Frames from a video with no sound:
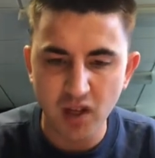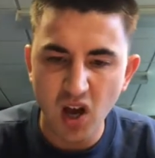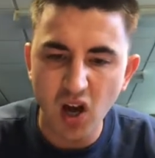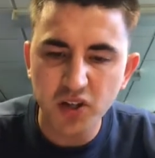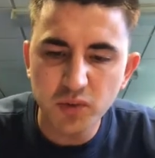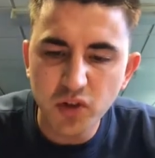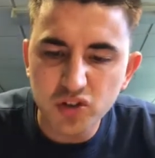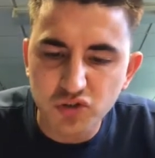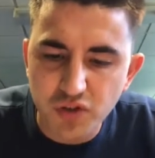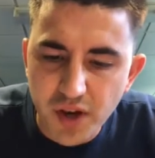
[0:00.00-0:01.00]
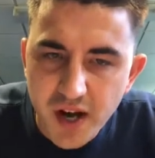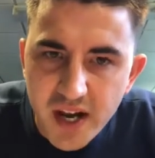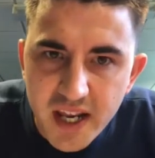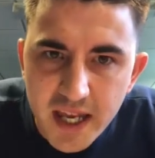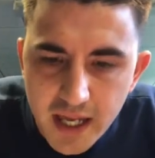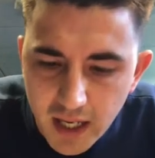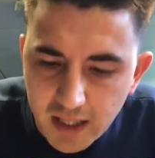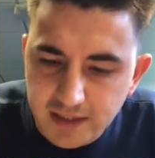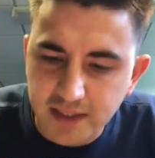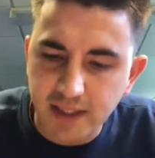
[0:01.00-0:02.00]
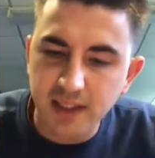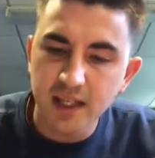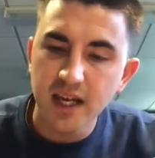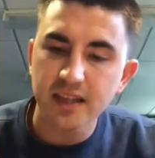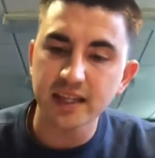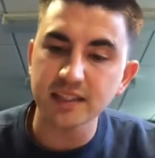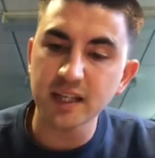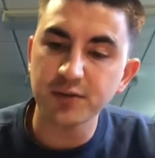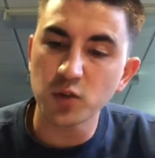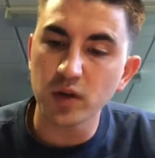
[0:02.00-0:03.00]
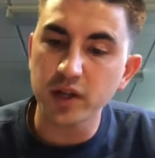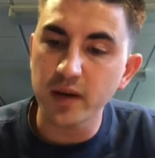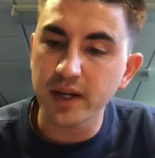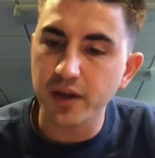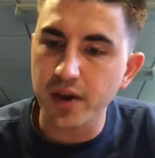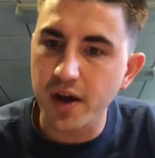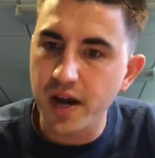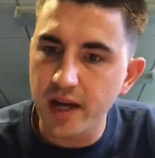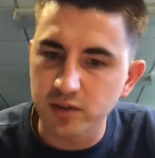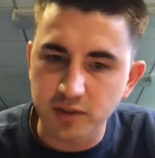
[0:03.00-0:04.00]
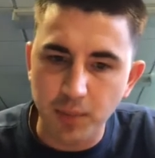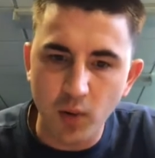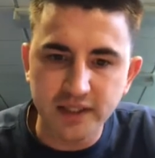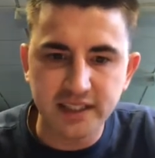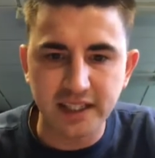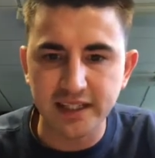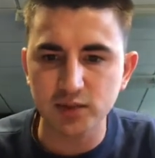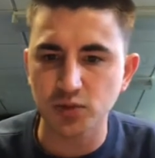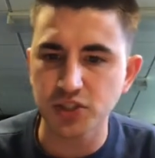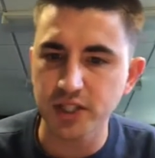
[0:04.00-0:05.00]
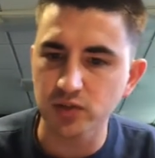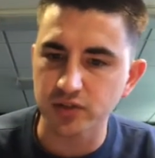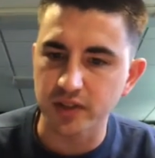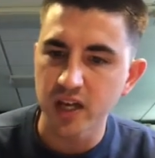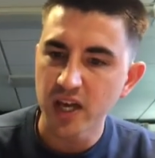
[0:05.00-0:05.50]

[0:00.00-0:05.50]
Are you not realizing that if you are going round poisoning little children,